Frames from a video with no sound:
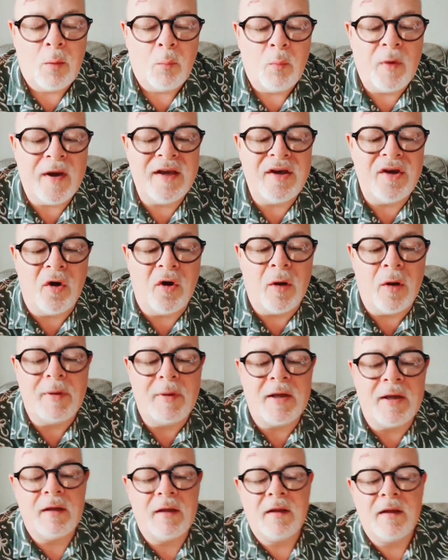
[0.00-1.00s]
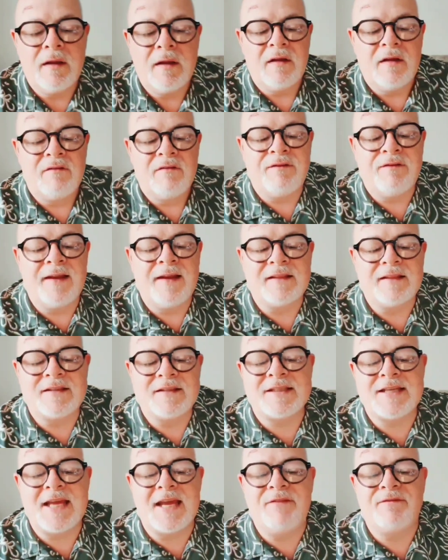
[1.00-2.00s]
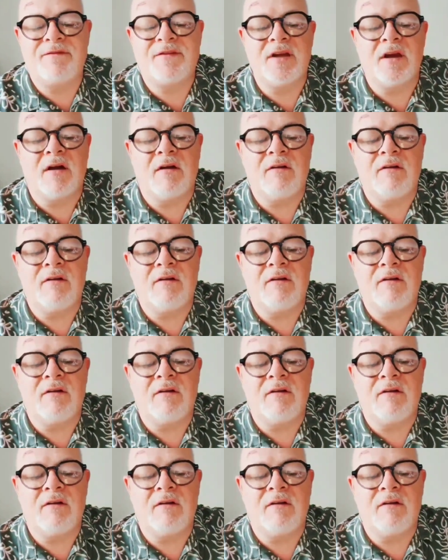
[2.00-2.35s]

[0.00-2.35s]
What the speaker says: when Norma flicked the safety